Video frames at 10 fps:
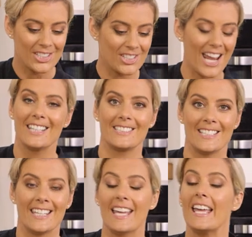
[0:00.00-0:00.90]

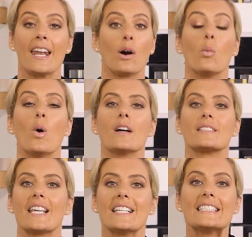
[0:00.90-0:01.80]
gelatin here. Now, it
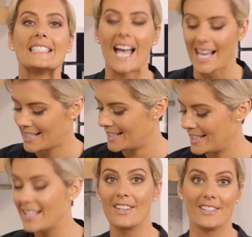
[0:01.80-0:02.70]
works
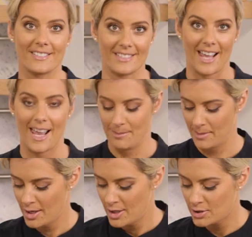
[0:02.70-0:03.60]
exactly the same.
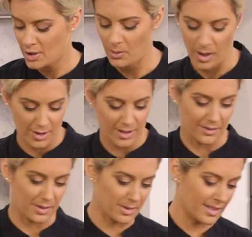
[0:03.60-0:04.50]
So I just
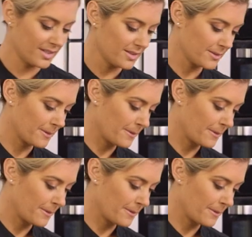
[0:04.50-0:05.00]
have some scissors,